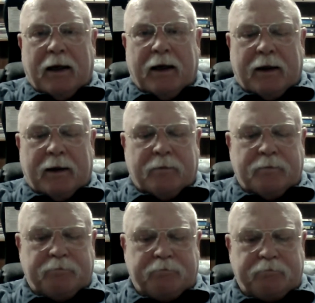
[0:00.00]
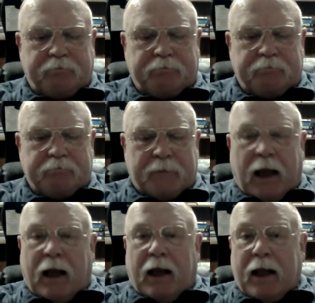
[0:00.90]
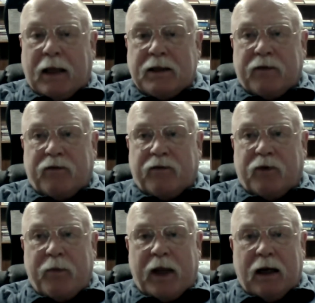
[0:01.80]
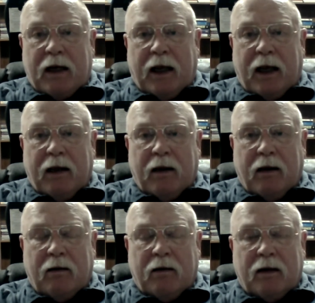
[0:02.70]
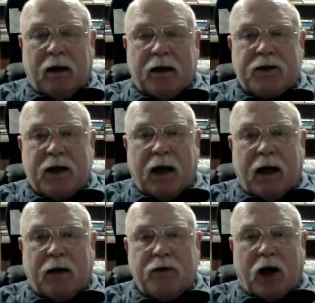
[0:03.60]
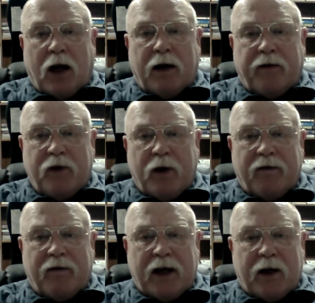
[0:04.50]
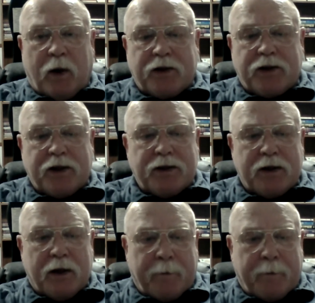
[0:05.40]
And that's it for me today, unless, John, if you have any questions.